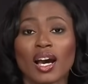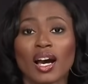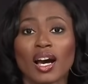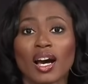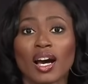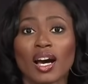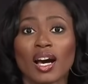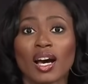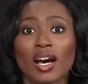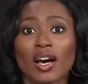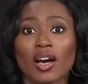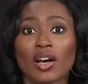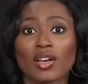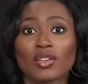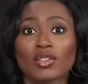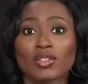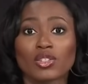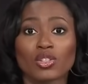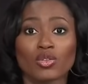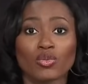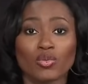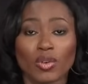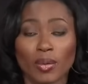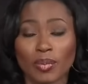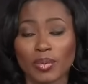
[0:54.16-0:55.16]
uh,
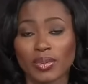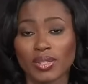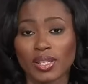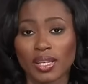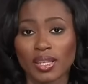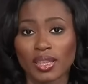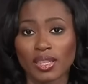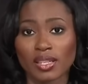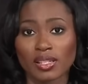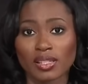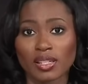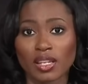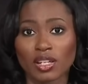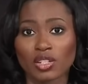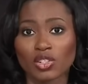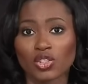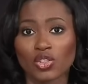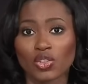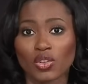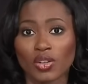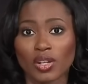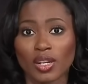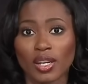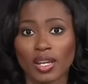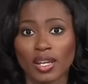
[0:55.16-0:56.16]
to represent this
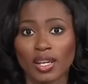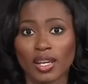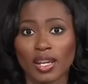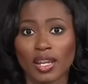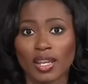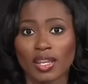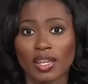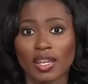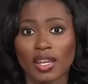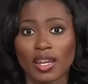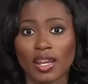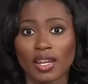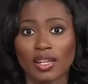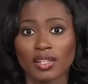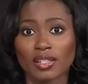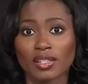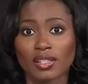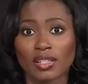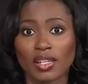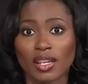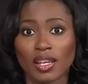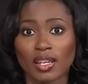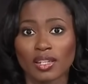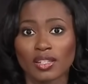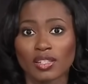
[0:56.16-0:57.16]
country and, and, and,
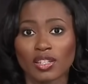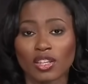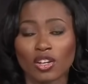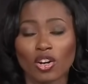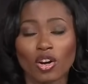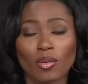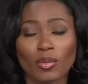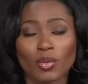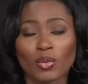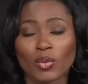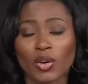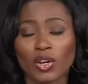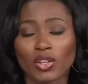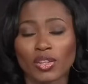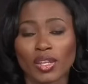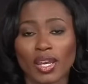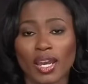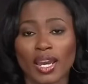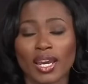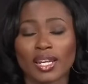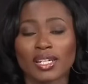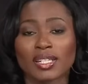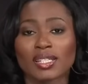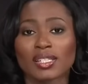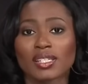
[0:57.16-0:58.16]
and the Commonwealth.
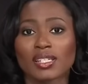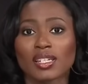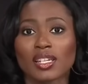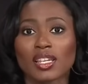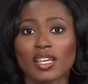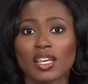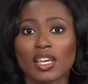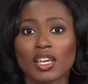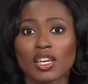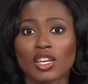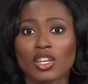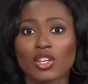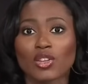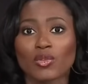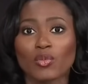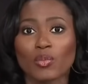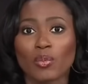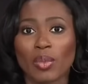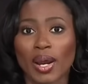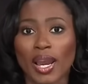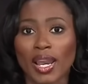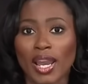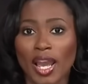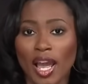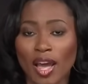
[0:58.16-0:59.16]
And
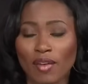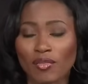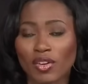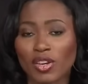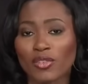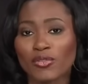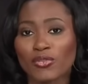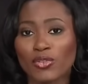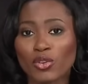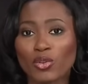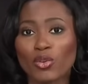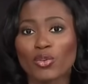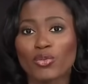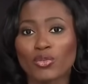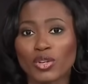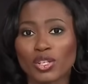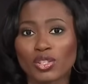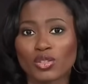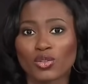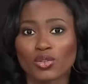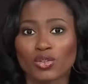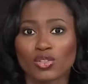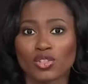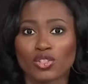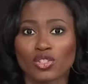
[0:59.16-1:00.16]
by having fewer
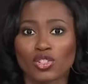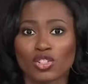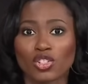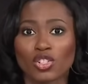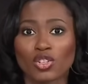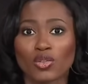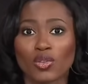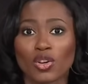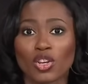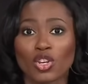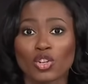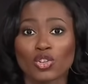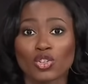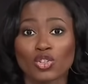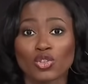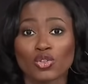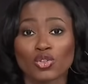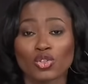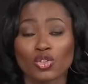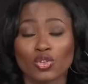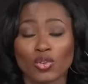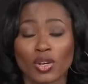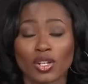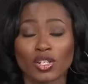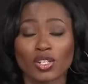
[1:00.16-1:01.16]
resources to do it, you do
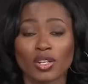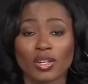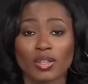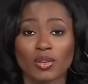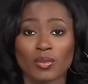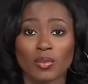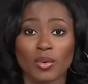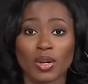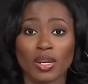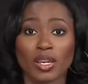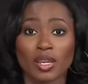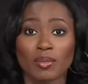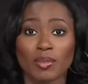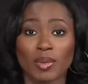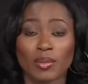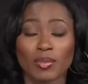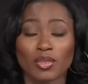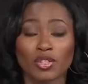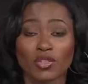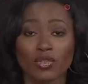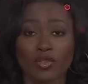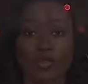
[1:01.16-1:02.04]
stretch other working members of